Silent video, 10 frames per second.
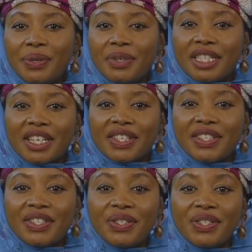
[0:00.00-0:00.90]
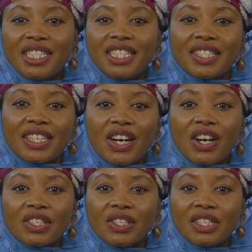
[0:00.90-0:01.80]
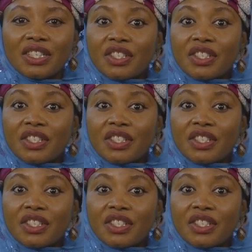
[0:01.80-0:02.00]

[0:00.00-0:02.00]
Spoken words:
We shall continue the discussion in